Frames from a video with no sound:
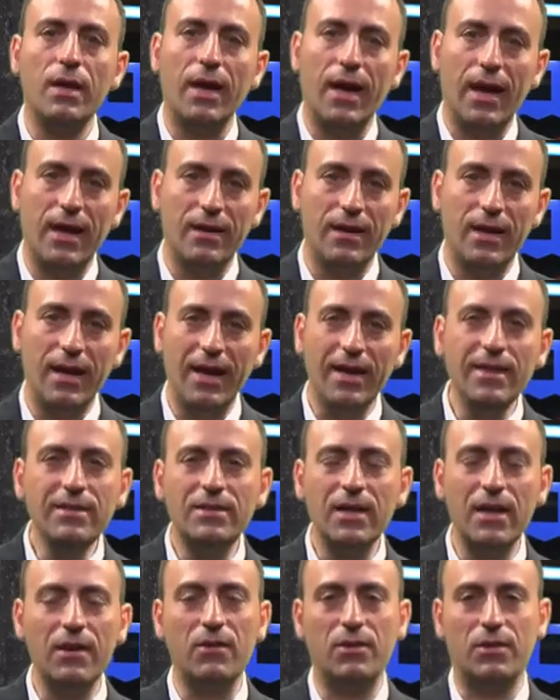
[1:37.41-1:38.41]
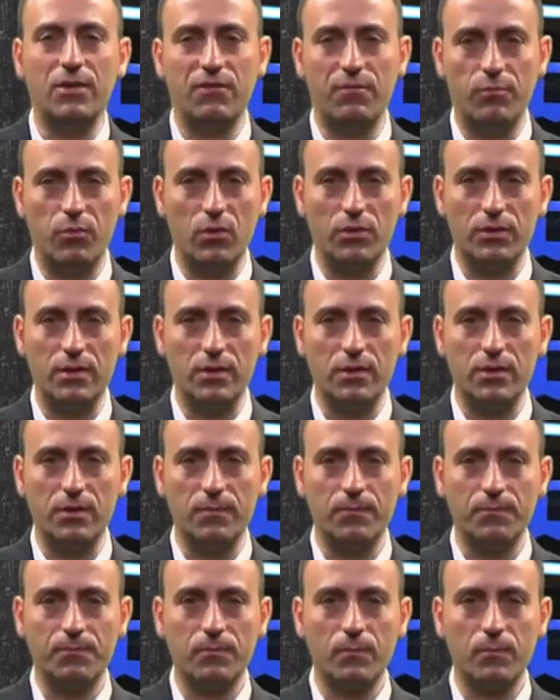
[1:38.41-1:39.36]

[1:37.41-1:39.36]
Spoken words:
an iterative process.